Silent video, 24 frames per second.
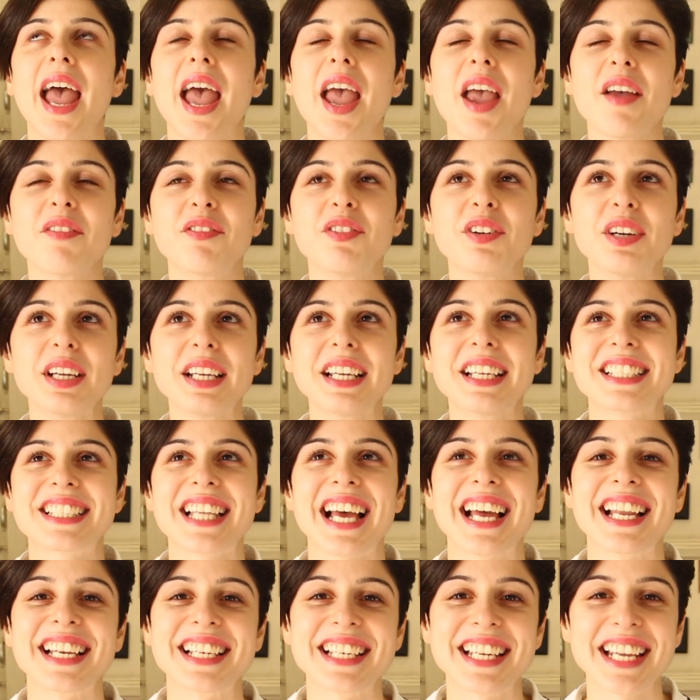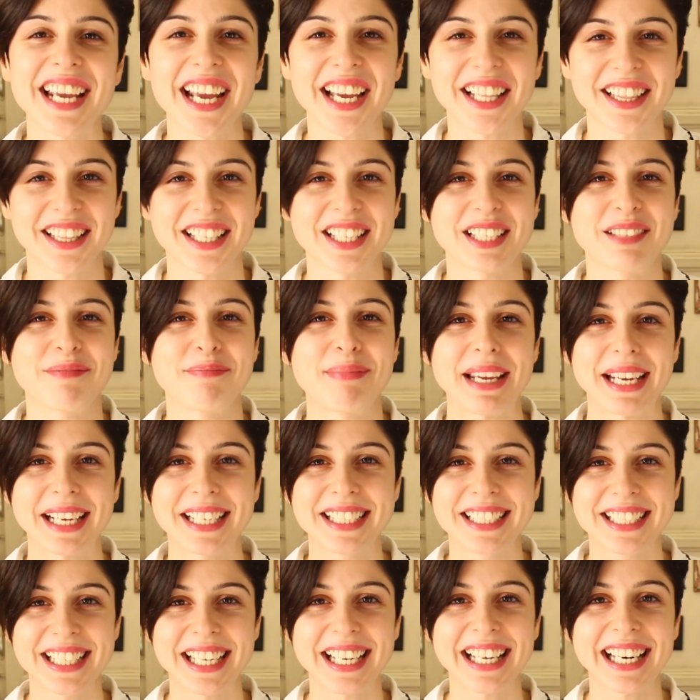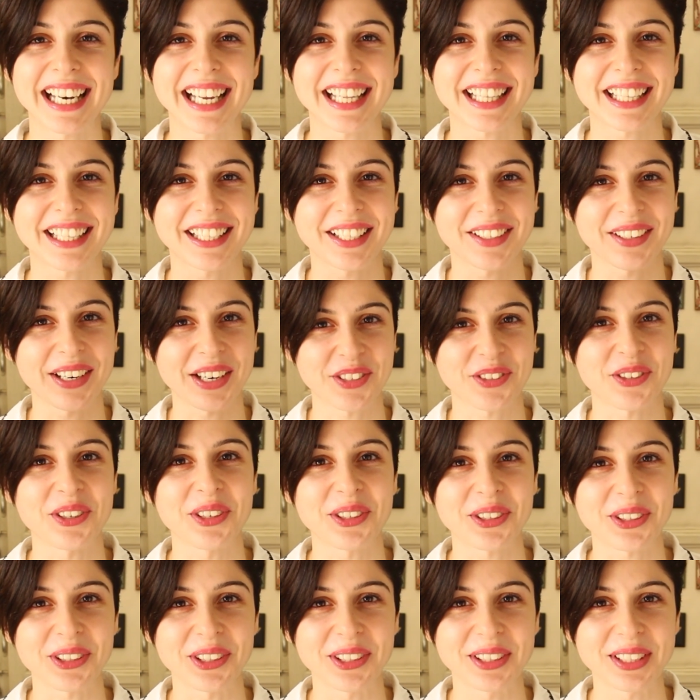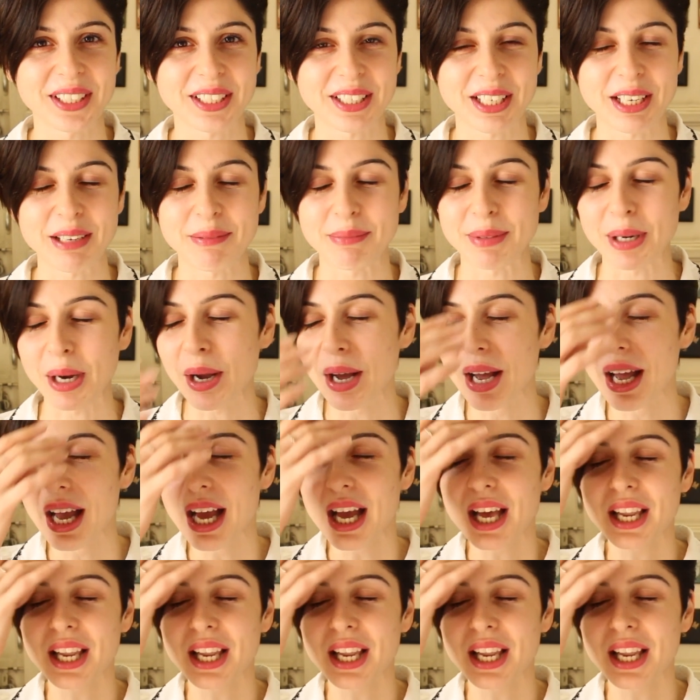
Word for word: every Sunday at this bake sale at the restaurant called The Table.